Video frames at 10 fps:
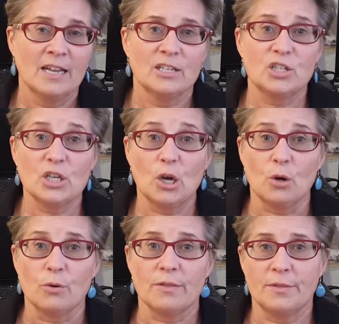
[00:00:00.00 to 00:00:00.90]

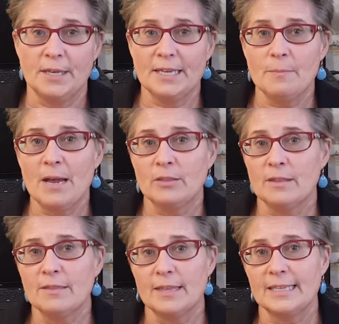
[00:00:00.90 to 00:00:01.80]
So think about
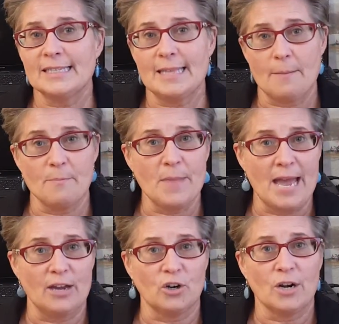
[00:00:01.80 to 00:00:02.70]
the things that
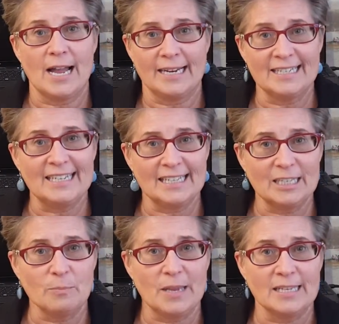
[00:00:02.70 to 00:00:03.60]
matter on a
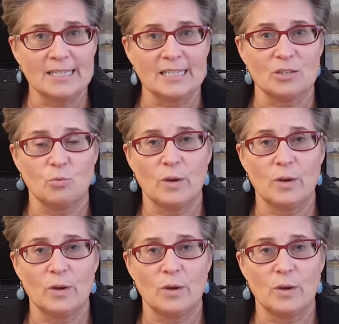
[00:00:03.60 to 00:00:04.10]
daily basis,